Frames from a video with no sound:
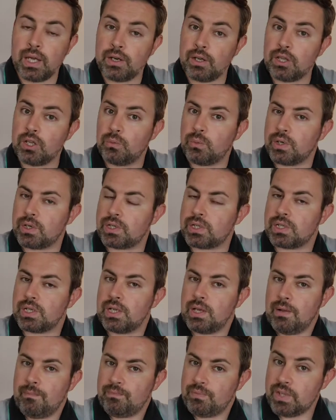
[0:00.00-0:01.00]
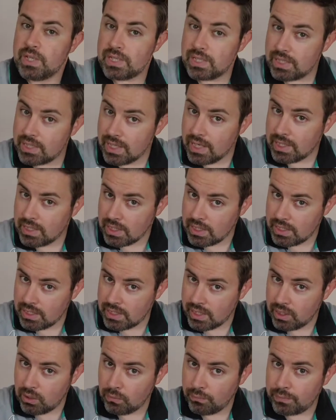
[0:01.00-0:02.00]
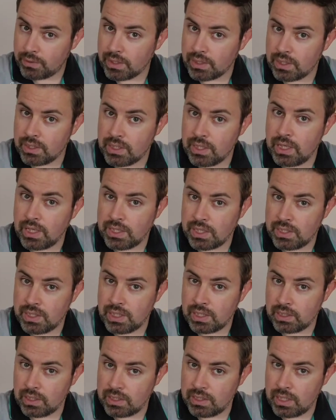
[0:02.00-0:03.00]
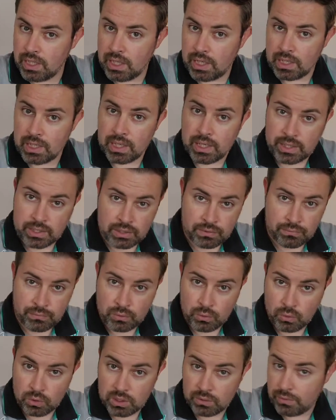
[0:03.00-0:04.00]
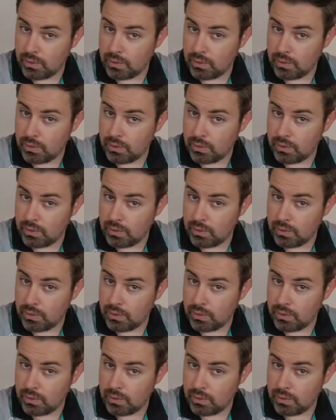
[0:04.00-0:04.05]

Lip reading: In other words, the state itself didn't necessarily take an active role.